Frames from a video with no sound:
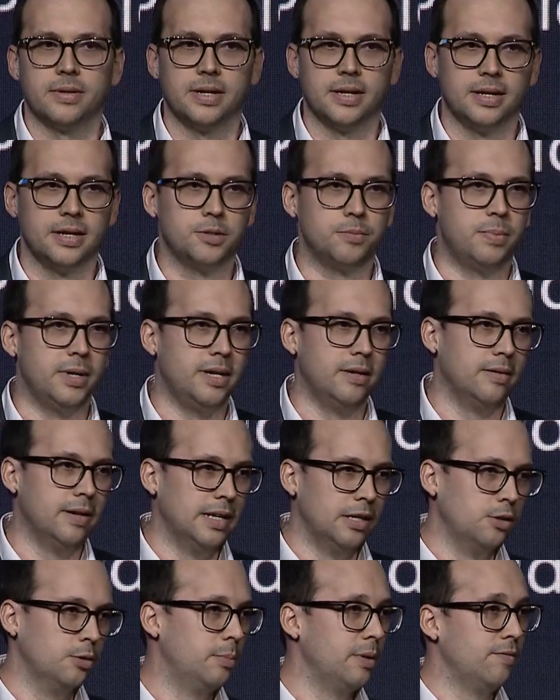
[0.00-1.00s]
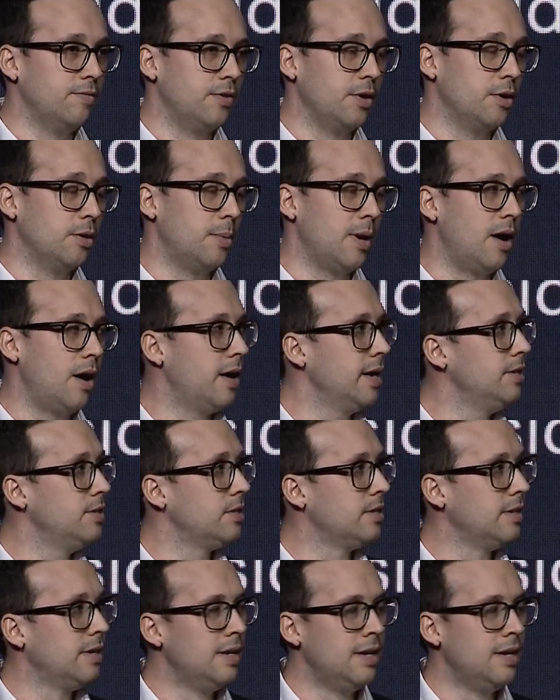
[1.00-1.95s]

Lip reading: it's been a little bit further behind.